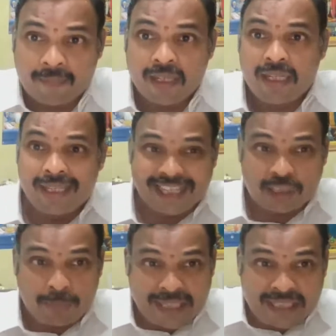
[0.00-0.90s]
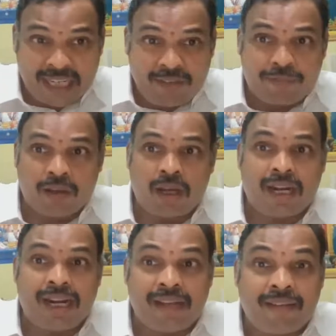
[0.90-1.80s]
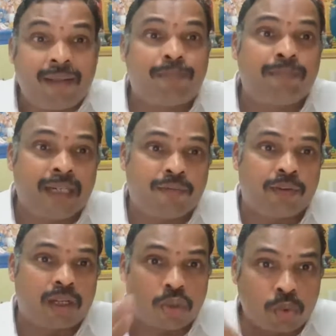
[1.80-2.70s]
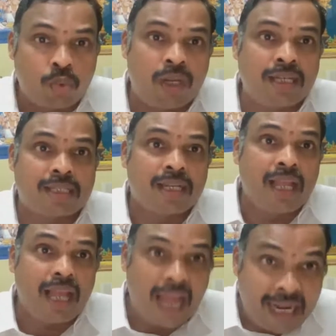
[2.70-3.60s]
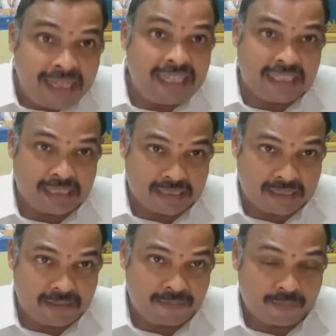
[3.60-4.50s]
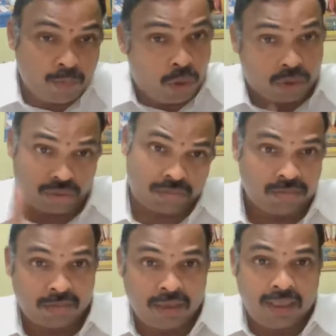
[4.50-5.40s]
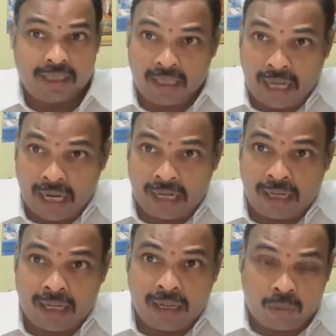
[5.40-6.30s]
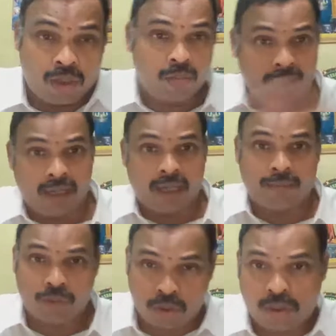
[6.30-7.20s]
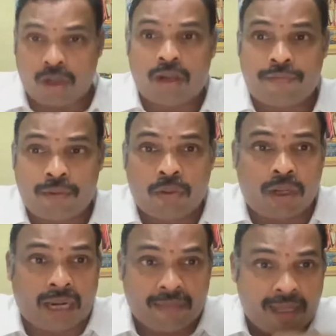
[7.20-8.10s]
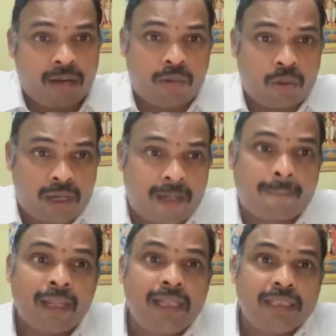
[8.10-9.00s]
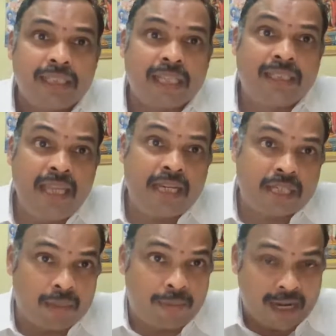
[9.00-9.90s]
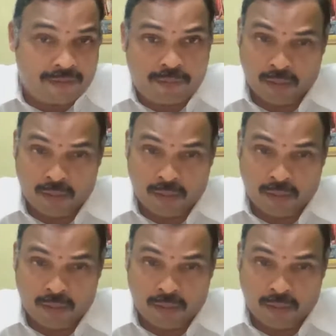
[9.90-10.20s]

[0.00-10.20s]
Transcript: especially for development for students and teachers, both. And I want to bring, I'm sure all of you are aware about it, the Diksha platform,